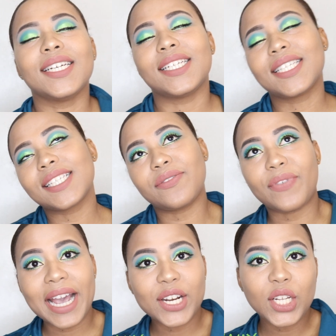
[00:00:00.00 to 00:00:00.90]
This is the
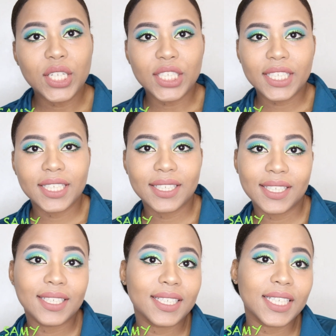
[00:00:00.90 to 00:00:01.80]
final look.
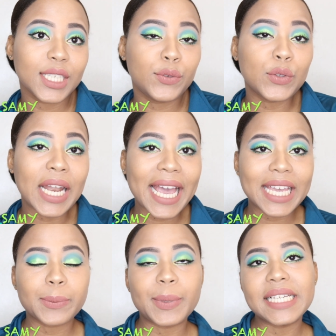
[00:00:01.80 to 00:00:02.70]
If you
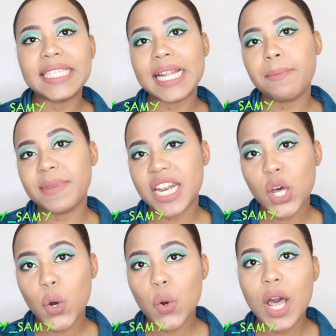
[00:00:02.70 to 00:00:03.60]
like it, please let me
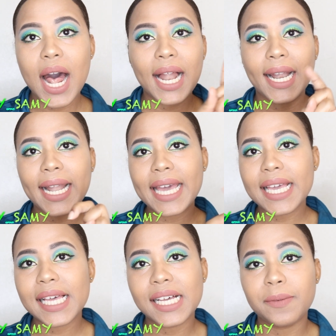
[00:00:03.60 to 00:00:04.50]
know.
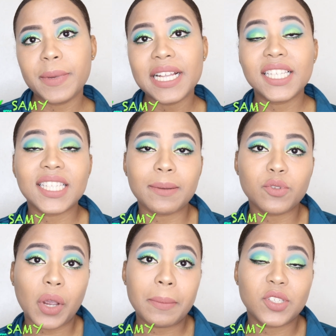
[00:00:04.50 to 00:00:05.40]
Like, comment,
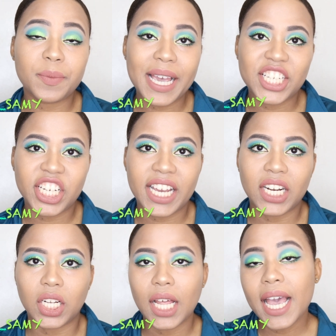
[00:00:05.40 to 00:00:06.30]
subscribe to my
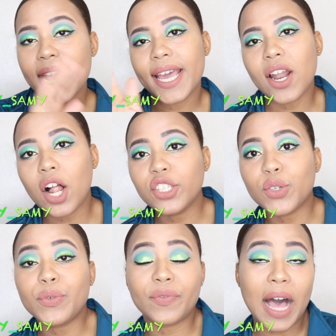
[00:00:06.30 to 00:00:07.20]
channel, and
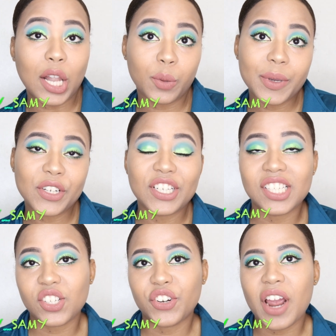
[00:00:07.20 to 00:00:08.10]
also follow me on
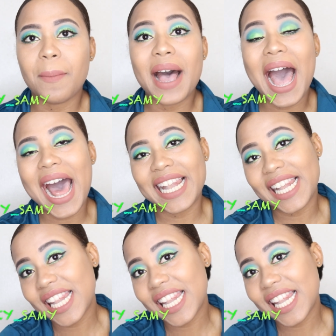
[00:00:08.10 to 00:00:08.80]
Instagram at